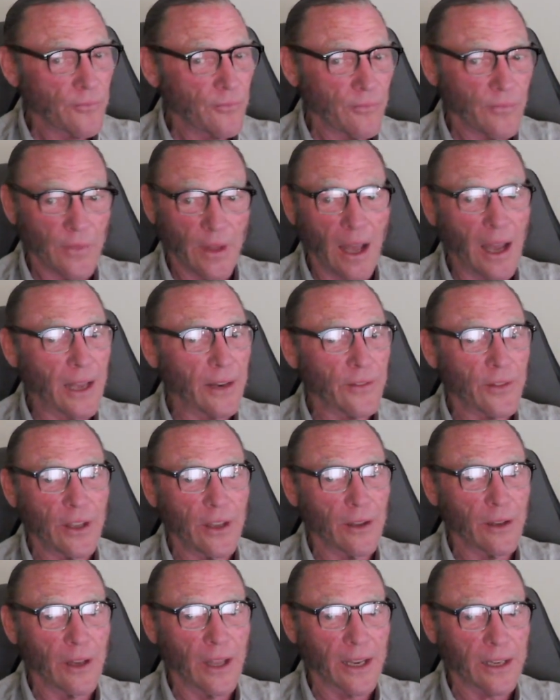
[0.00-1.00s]
not the
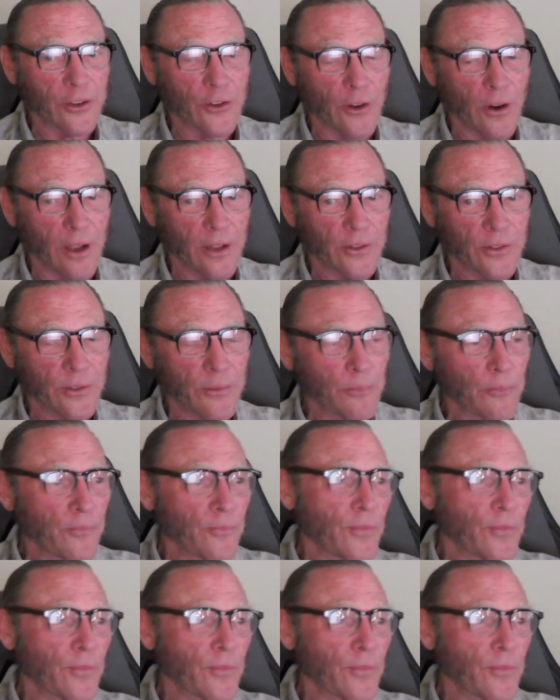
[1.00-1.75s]
electrons.